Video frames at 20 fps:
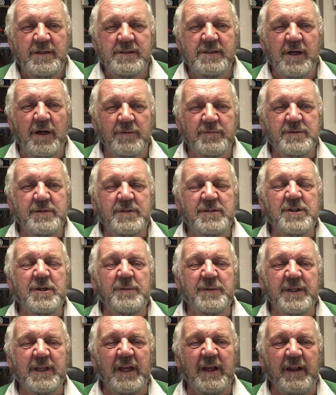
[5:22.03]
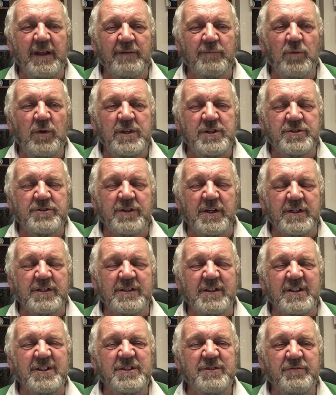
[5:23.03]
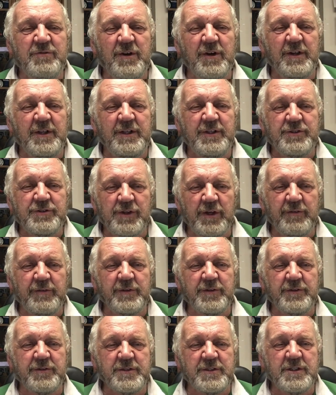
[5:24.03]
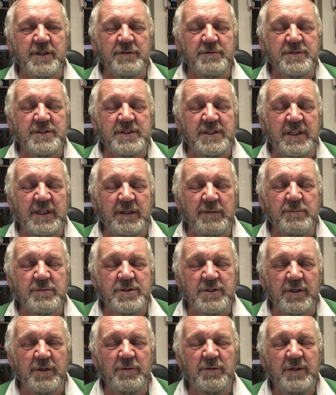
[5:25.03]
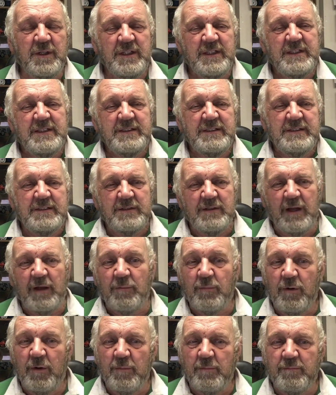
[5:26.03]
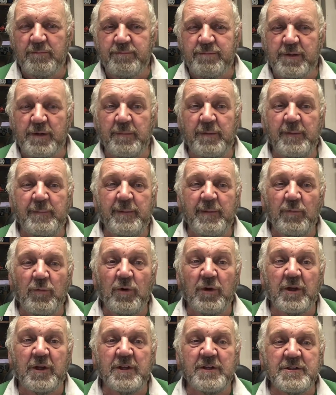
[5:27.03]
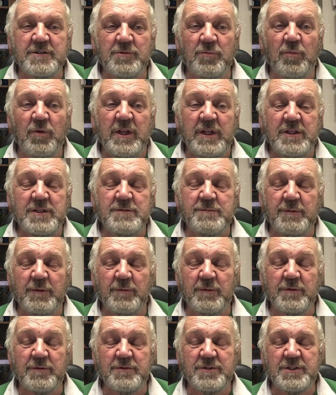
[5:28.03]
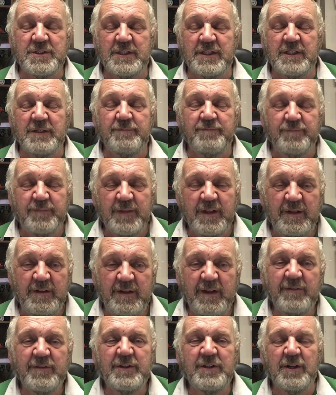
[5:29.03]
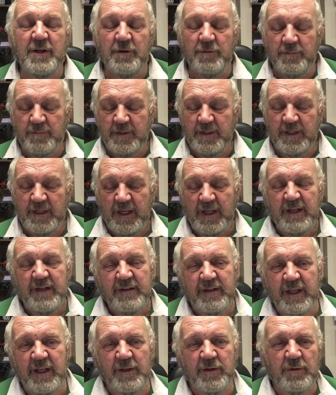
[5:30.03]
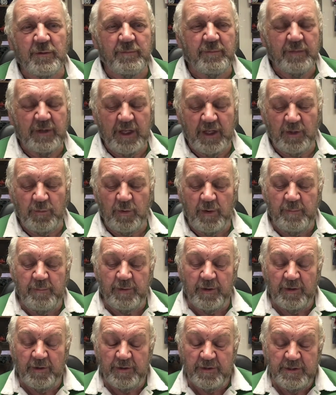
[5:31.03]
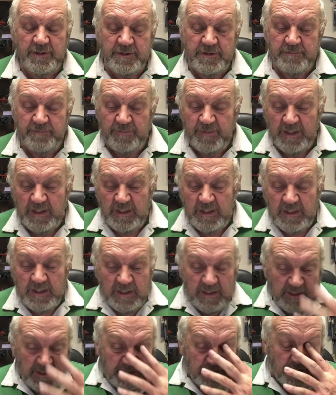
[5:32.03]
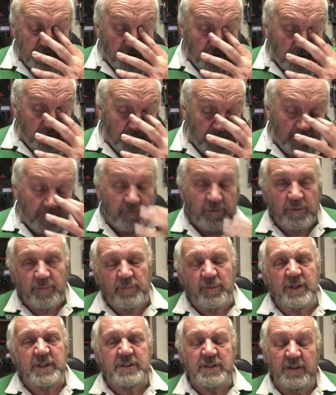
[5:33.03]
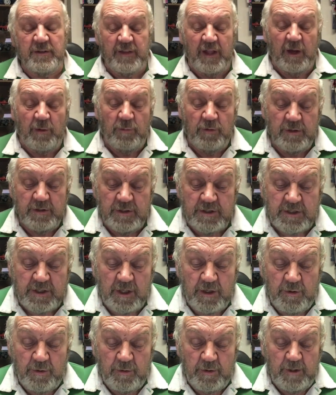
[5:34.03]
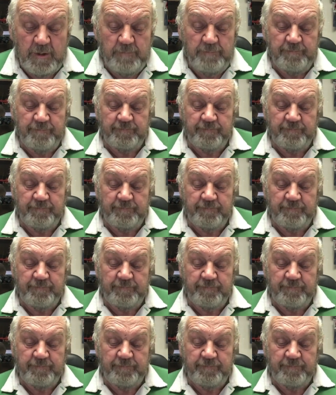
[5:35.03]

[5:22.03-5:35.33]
I'm determined to get that winch tractor actually running, driving under its own steam. So it won't probably be working as a winch, but we'll see. You never know. Get the wind behind us. So we've done that one. So